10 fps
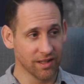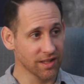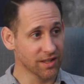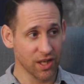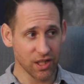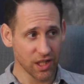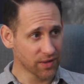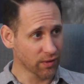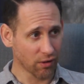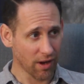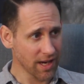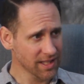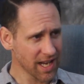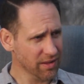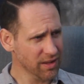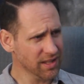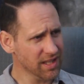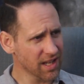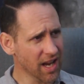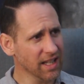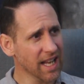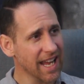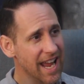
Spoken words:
decisions for Christ. Yeah, this is unlike